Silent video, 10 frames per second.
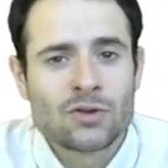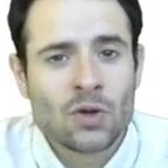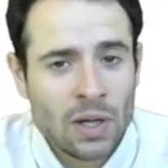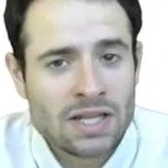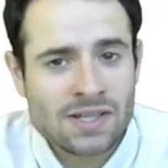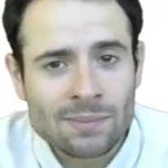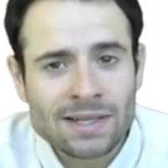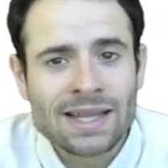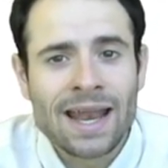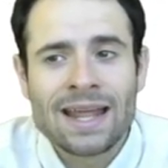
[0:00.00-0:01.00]
so in
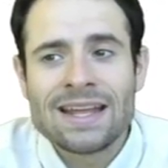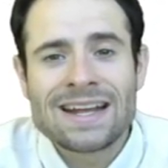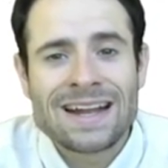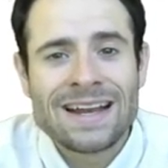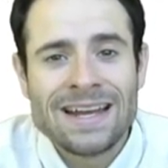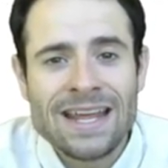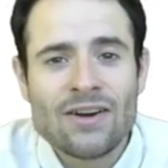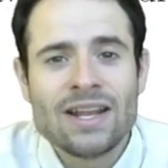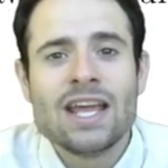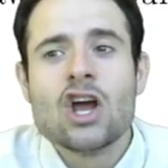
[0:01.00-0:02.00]
something that I
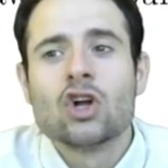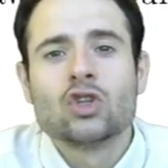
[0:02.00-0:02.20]
clearly